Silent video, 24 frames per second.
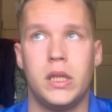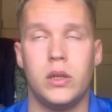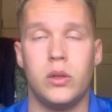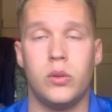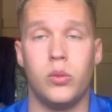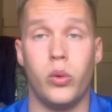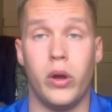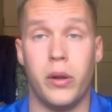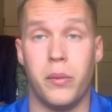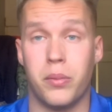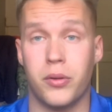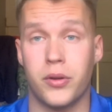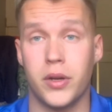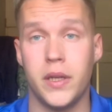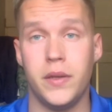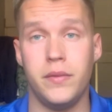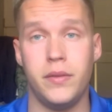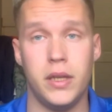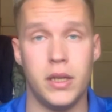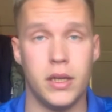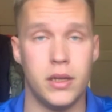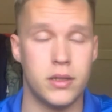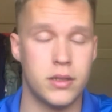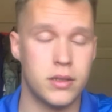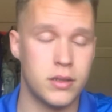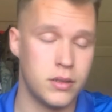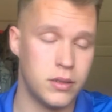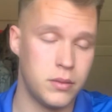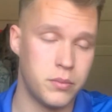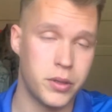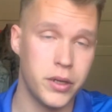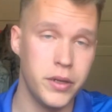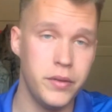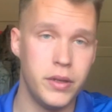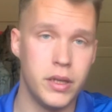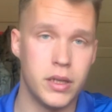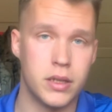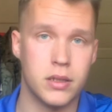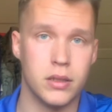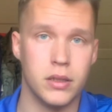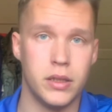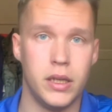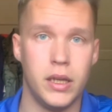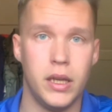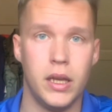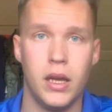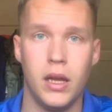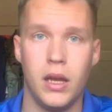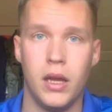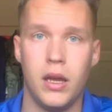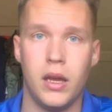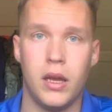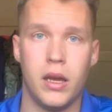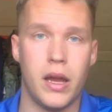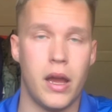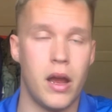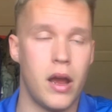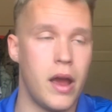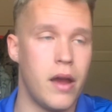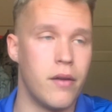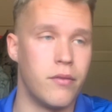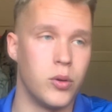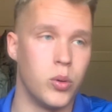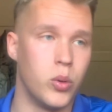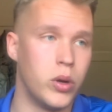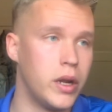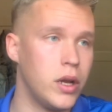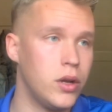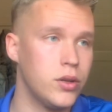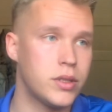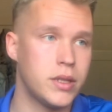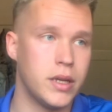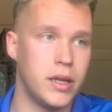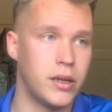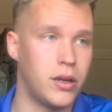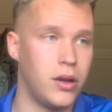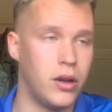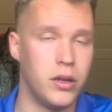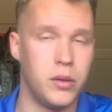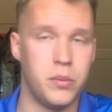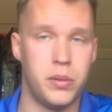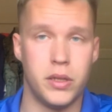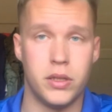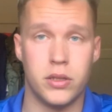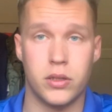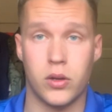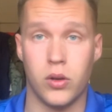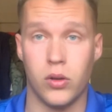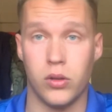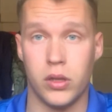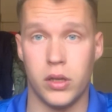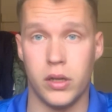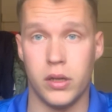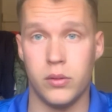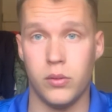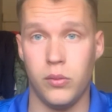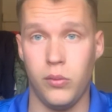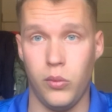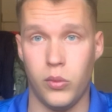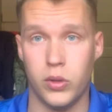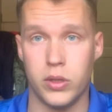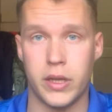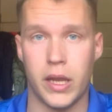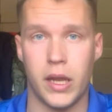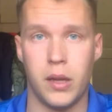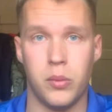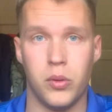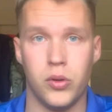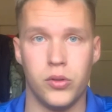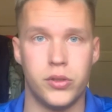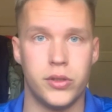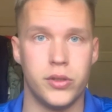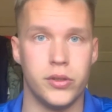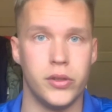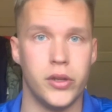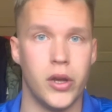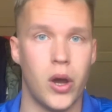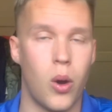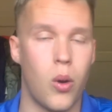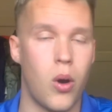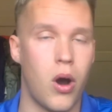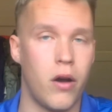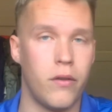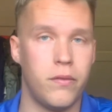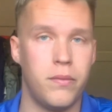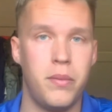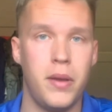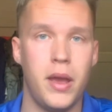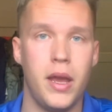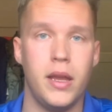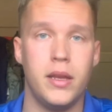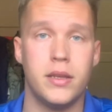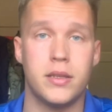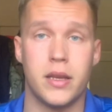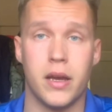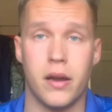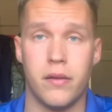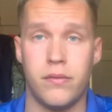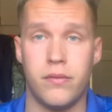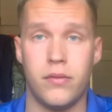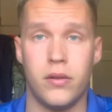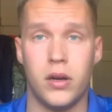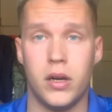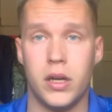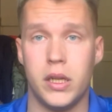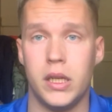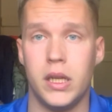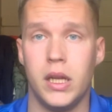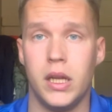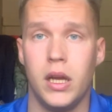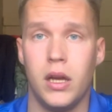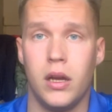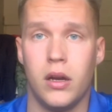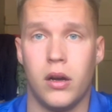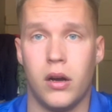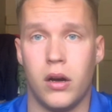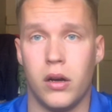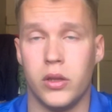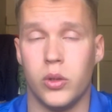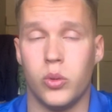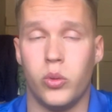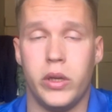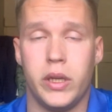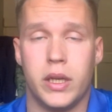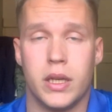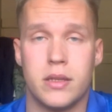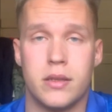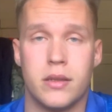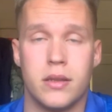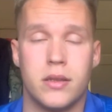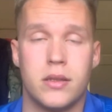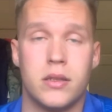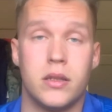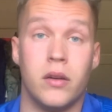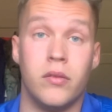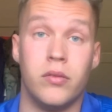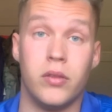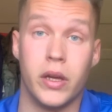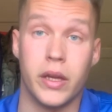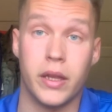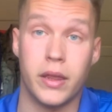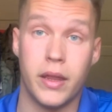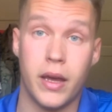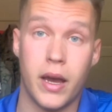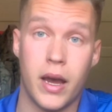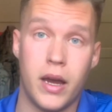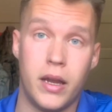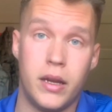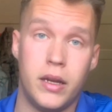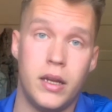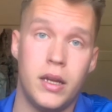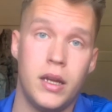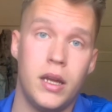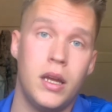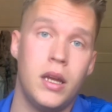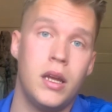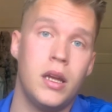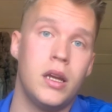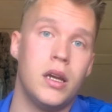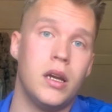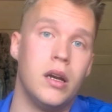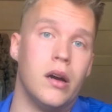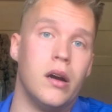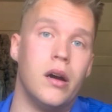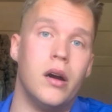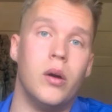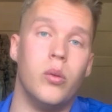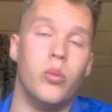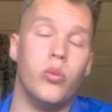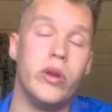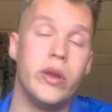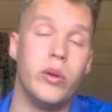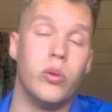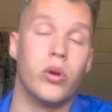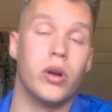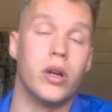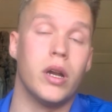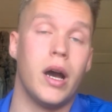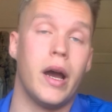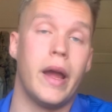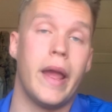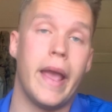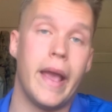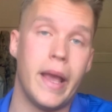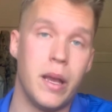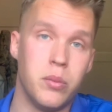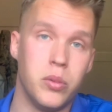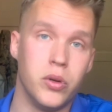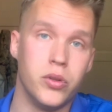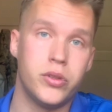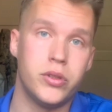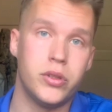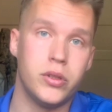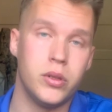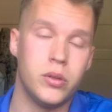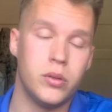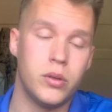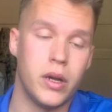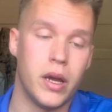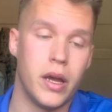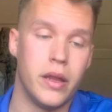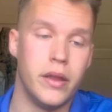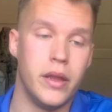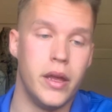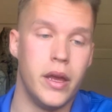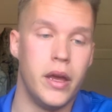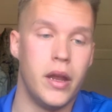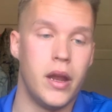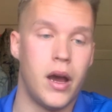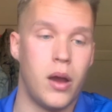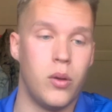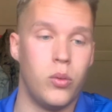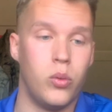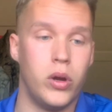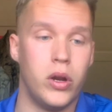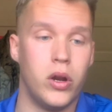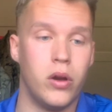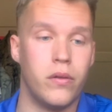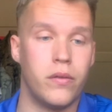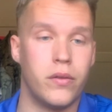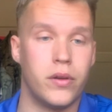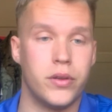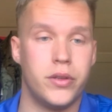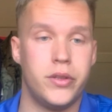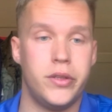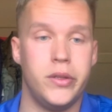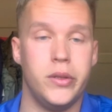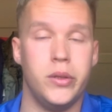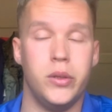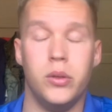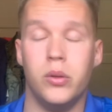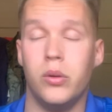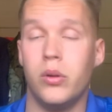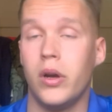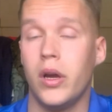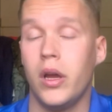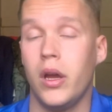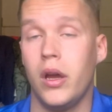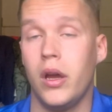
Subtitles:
when previously, everyone else that had gone to Pensacola was able to go off base, have fun on the weekends and stuff like that. We were not able to. And then I went over to